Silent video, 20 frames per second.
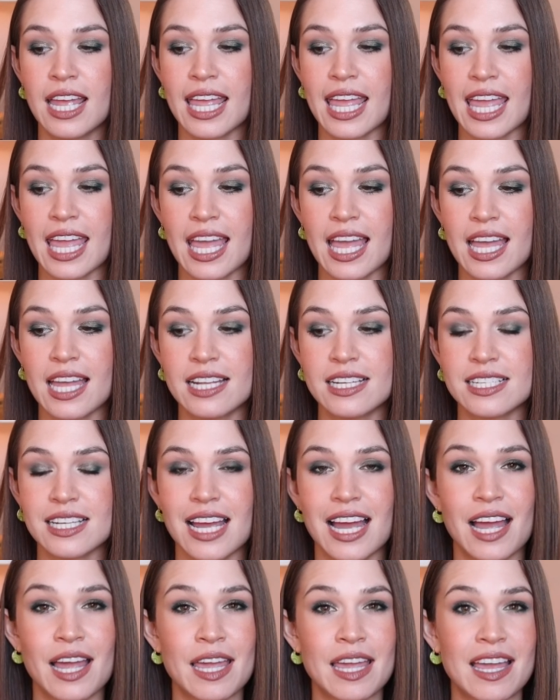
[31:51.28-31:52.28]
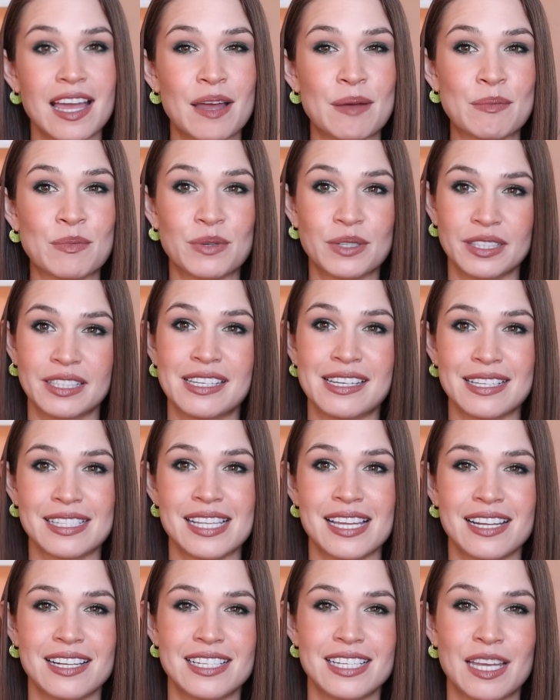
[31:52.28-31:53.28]
and I am really
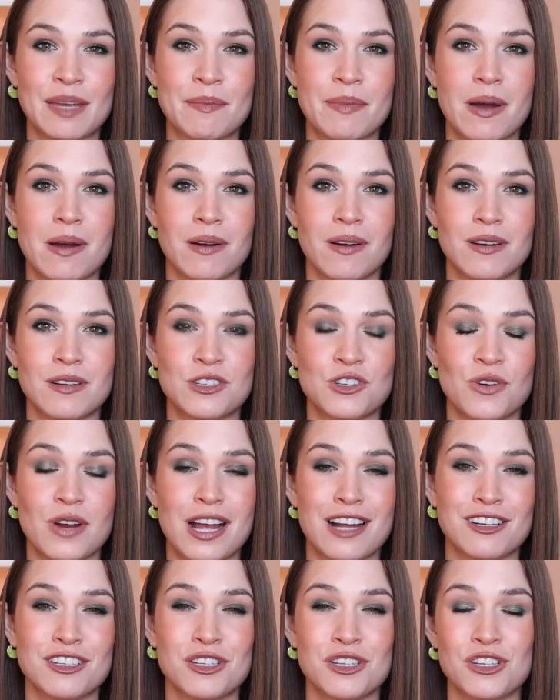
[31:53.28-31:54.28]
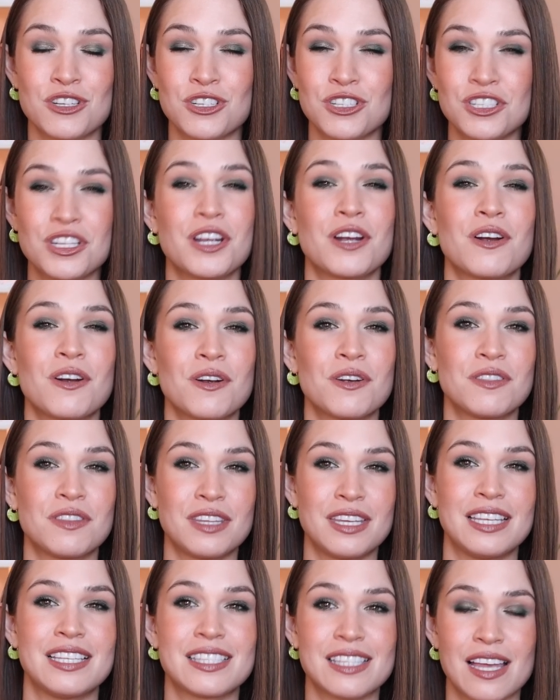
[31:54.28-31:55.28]
excited to get back on track to share
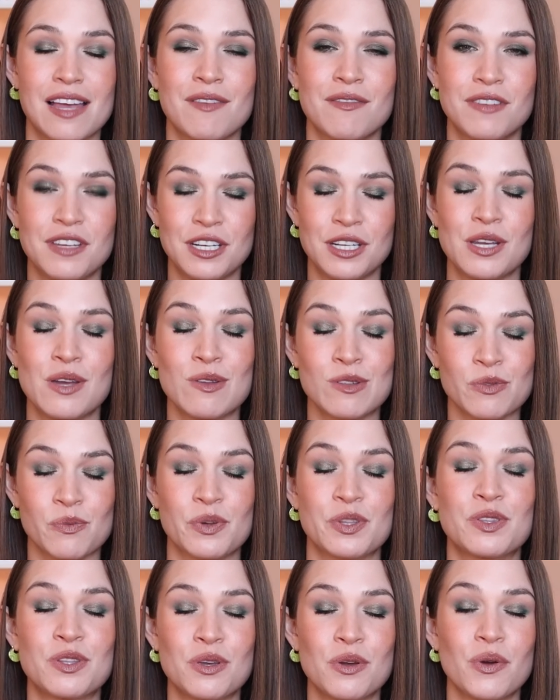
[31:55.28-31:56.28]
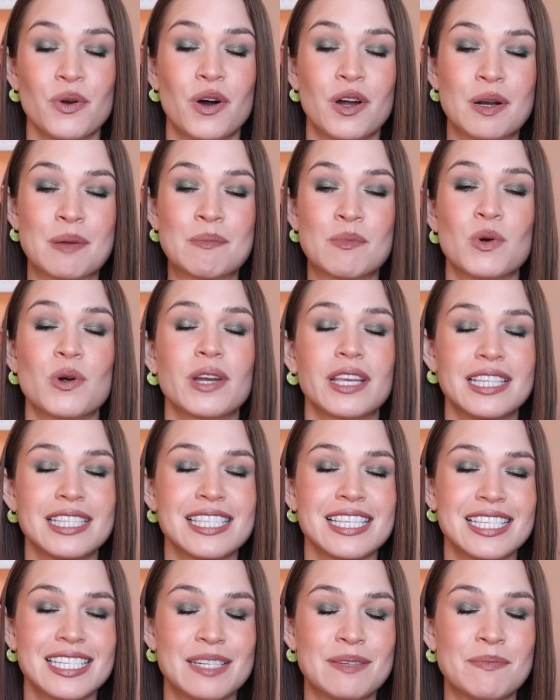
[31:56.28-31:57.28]
these videos with you on a more
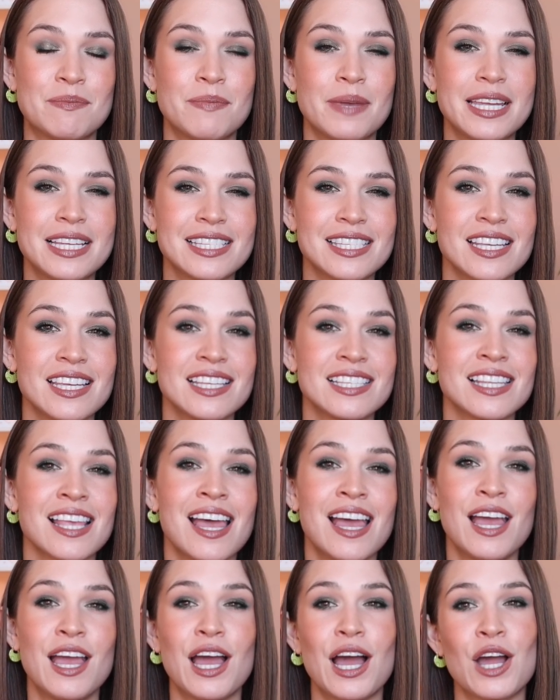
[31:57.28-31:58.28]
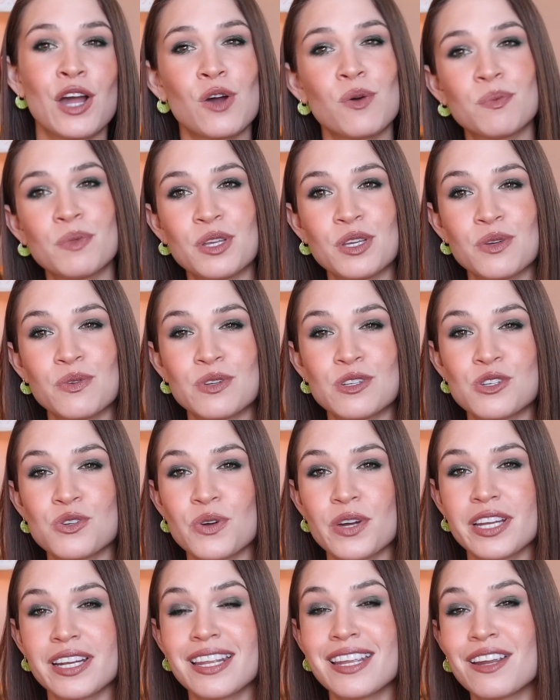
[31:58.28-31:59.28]
consistent basis. I hope that you
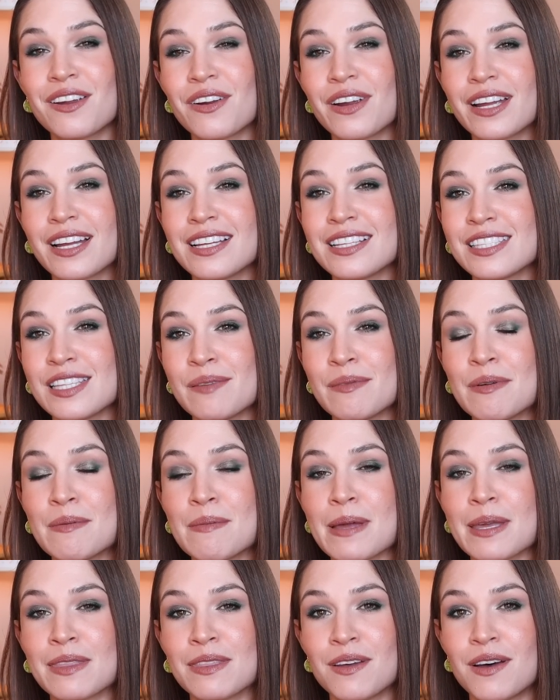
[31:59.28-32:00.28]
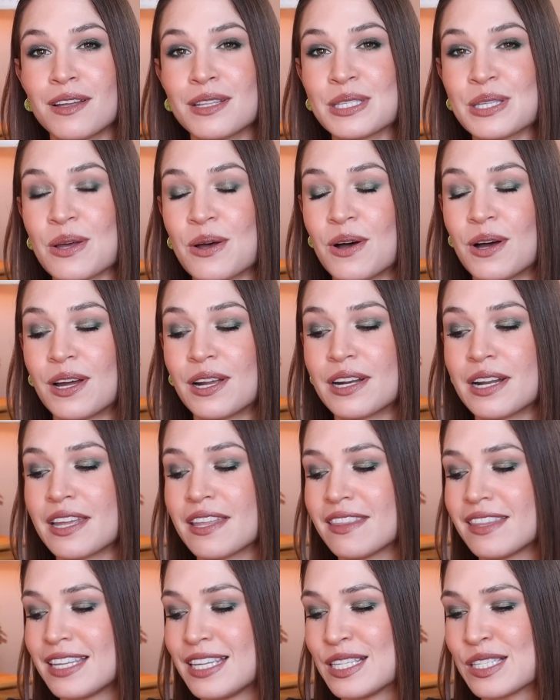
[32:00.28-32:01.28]
enjoyed hearing some of my thoughts on
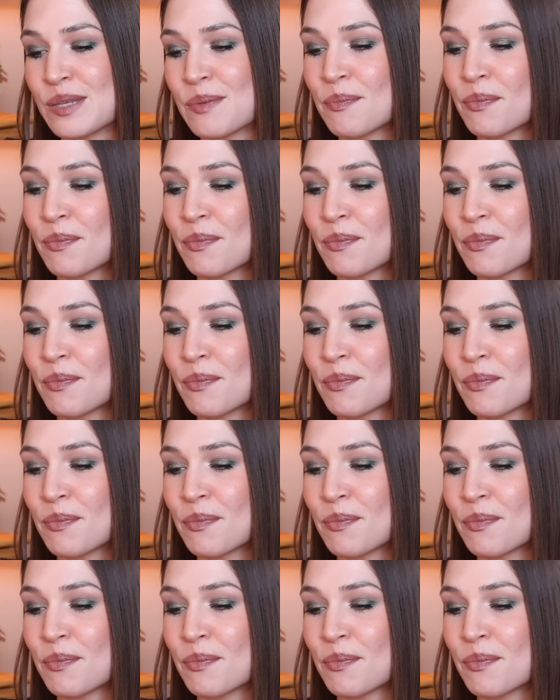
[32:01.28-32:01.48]
these